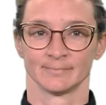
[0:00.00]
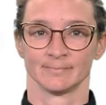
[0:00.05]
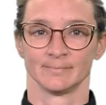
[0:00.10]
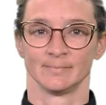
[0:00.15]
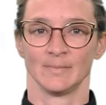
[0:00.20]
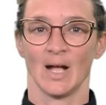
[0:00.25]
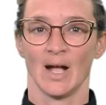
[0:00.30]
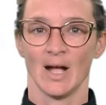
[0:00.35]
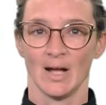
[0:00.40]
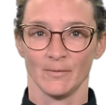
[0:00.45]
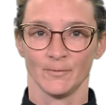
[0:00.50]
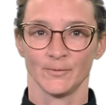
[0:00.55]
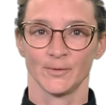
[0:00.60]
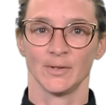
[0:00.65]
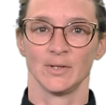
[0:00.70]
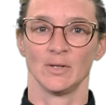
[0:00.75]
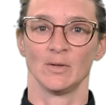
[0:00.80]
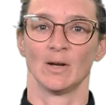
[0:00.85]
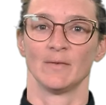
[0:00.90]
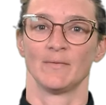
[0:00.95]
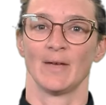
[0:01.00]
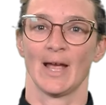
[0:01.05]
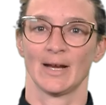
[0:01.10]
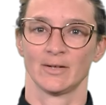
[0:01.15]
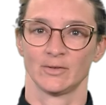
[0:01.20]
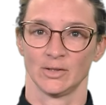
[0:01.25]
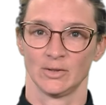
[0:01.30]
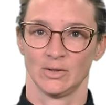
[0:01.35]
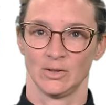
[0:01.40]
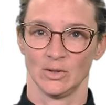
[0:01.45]
After you have
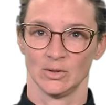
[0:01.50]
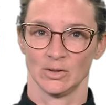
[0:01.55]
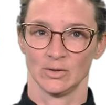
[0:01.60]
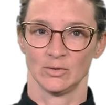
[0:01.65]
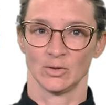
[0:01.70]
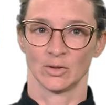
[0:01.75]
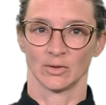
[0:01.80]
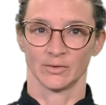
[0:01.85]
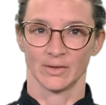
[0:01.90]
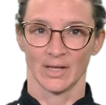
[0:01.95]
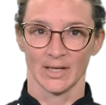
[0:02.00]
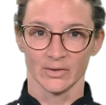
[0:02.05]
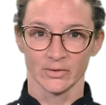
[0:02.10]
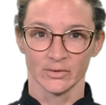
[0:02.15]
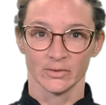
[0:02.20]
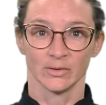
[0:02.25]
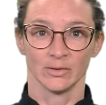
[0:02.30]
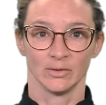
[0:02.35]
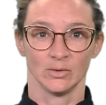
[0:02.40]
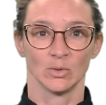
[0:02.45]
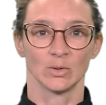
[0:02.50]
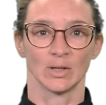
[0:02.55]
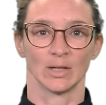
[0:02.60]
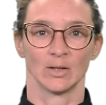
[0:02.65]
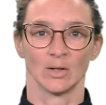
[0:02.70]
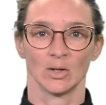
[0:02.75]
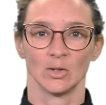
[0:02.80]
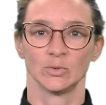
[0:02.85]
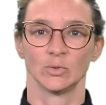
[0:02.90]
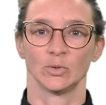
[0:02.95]
executed your test, you can
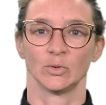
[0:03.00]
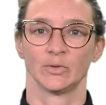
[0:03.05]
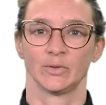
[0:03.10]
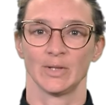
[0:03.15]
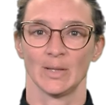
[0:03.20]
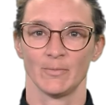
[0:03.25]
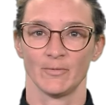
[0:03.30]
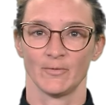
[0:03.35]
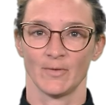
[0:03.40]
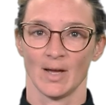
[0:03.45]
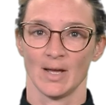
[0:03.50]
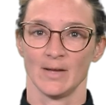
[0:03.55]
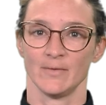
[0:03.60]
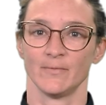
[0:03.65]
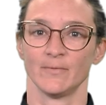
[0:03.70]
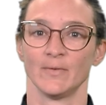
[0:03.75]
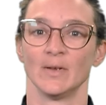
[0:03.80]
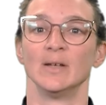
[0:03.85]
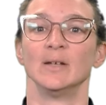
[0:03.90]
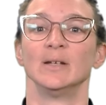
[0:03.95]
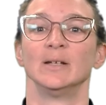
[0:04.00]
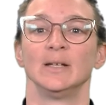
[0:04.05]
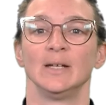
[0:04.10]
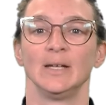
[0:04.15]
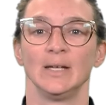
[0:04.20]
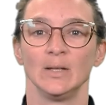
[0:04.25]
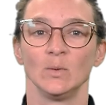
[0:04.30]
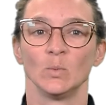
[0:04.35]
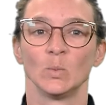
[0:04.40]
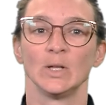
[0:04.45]
go to step 5,
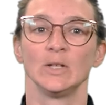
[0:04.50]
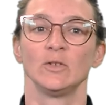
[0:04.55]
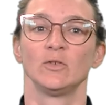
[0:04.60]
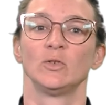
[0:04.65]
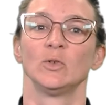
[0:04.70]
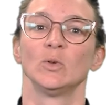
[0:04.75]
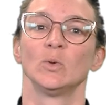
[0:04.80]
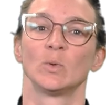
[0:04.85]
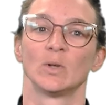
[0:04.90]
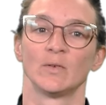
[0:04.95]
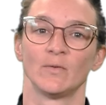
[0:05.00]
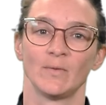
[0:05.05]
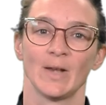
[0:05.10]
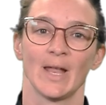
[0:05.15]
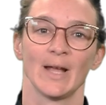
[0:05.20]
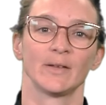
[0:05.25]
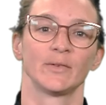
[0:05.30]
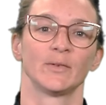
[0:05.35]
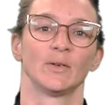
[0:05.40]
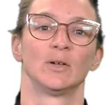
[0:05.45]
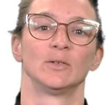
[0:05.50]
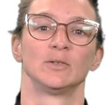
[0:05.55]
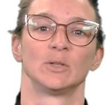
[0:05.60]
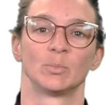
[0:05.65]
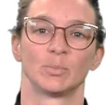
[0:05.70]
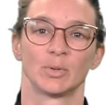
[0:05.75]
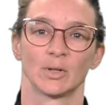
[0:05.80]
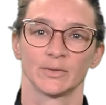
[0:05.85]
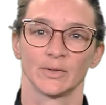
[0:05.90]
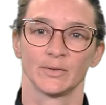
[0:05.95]
in which you reflect on your
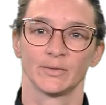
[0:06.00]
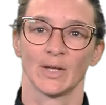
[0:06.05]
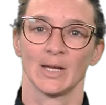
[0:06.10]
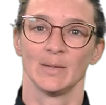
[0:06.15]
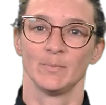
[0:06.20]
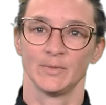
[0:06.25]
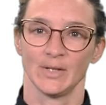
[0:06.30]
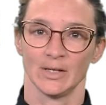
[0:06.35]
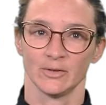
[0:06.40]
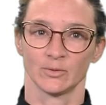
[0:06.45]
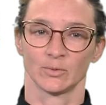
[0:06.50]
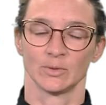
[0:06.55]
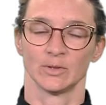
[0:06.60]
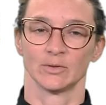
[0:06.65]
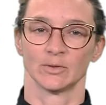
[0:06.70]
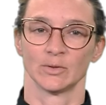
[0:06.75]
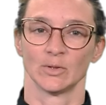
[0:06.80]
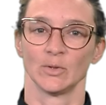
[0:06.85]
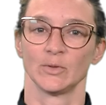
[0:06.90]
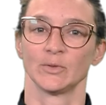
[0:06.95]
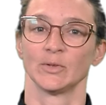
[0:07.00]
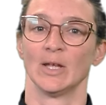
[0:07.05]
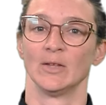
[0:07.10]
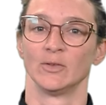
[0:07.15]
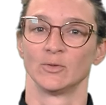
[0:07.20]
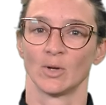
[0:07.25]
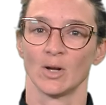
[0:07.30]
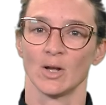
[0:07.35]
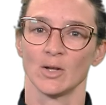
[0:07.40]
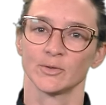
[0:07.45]
prototype test results and
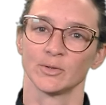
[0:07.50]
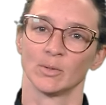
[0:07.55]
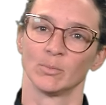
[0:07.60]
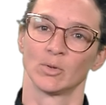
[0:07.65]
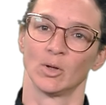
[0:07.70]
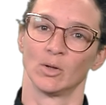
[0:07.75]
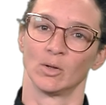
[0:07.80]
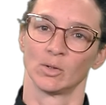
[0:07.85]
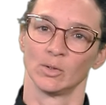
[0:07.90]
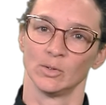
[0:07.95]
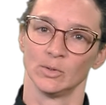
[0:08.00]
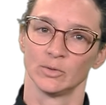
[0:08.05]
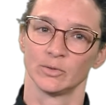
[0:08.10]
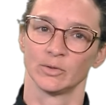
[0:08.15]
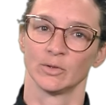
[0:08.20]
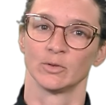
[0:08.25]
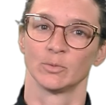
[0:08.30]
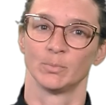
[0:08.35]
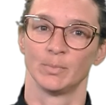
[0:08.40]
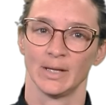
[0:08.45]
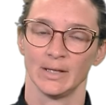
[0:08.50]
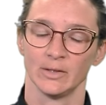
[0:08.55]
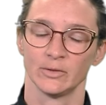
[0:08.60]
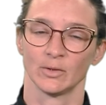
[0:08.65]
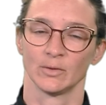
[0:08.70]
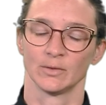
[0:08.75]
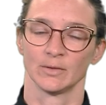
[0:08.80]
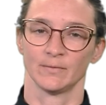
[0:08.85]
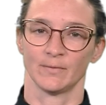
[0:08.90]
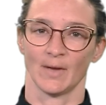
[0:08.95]
draw some conclusions based
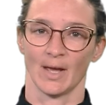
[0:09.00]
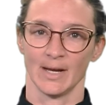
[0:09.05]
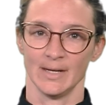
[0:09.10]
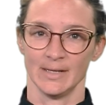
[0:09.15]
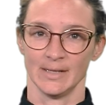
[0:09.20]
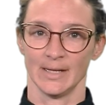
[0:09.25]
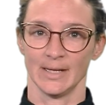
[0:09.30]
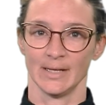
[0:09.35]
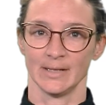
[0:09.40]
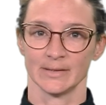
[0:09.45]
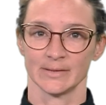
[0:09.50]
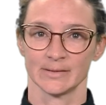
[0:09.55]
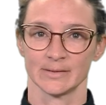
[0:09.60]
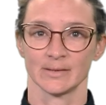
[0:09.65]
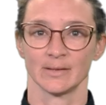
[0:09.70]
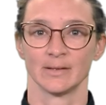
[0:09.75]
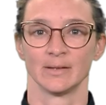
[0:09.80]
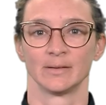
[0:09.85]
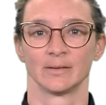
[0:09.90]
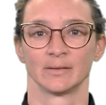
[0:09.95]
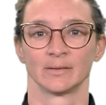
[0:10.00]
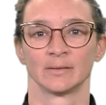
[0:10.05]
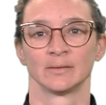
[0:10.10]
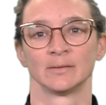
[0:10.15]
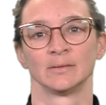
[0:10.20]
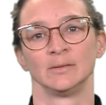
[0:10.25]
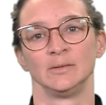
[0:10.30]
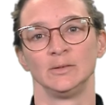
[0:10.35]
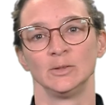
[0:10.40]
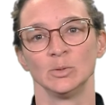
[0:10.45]
on the findings.
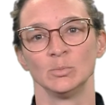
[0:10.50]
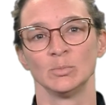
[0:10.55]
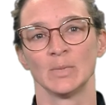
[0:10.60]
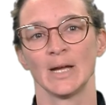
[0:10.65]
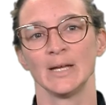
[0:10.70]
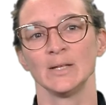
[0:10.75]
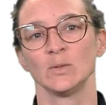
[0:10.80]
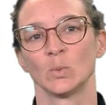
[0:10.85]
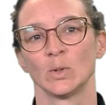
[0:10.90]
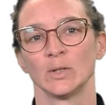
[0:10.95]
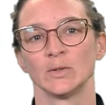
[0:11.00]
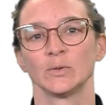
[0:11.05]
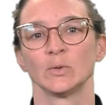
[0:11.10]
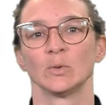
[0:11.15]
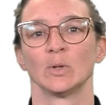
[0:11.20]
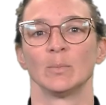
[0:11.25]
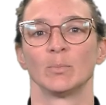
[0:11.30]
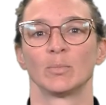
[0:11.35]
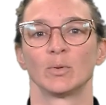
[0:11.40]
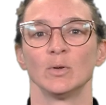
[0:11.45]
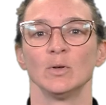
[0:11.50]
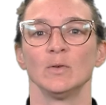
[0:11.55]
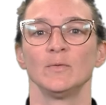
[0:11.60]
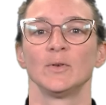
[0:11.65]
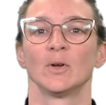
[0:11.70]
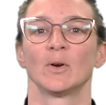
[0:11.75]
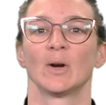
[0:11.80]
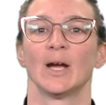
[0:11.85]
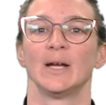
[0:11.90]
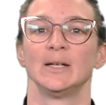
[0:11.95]
You might want to improve
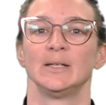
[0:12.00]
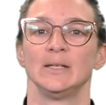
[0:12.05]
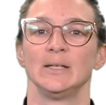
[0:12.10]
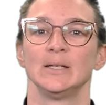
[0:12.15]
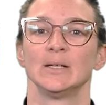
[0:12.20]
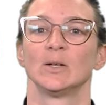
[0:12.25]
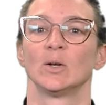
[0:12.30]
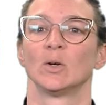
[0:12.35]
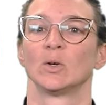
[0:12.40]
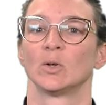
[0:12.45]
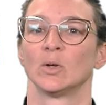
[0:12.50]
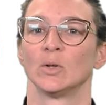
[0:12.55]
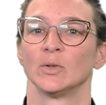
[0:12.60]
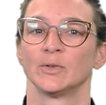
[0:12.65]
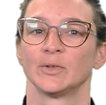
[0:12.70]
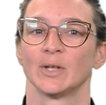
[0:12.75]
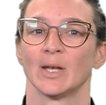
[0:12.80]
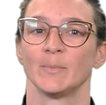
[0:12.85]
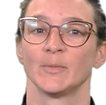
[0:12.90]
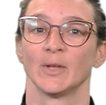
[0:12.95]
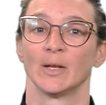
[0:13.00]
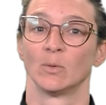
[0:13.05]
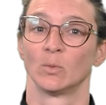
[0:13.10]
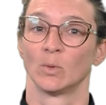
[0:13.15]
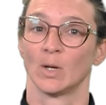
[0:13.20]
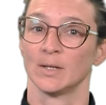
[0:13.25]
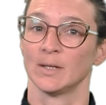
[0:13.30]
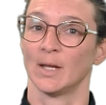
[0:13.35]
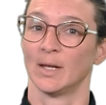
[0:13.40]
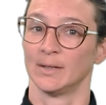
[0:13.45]
your idea or concept and
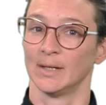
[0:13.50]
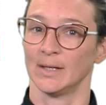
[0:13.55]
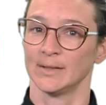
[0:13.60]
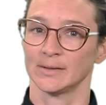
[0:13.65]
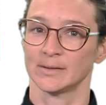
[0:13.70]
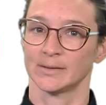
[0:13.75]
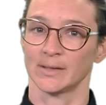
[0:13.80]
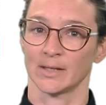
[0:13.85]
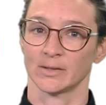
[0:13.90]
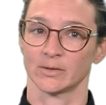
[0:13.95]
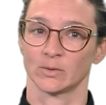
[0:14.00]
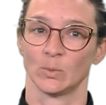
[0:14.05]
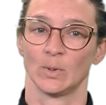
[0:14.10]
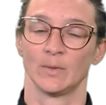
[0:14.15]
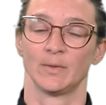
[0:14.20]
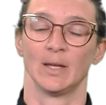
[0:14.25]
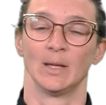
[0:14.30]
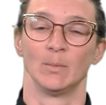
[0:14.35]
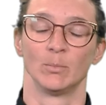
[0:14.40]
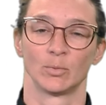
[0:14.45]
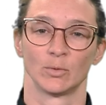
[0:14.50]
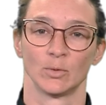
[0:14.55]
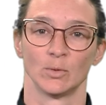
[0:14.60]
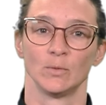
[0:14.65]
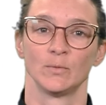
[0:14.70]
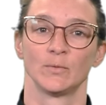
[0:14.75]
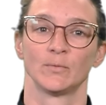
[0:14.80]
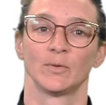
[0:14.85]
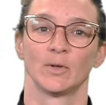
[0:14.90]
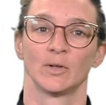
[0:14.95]
run another test with the
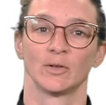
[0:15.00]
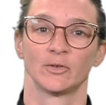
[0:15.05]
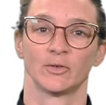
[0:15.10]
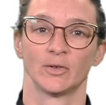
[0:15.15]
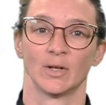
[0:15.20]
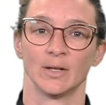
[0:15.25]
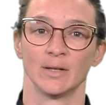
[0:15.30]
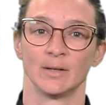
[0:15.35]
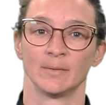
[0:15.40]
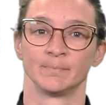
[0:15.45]
improved version.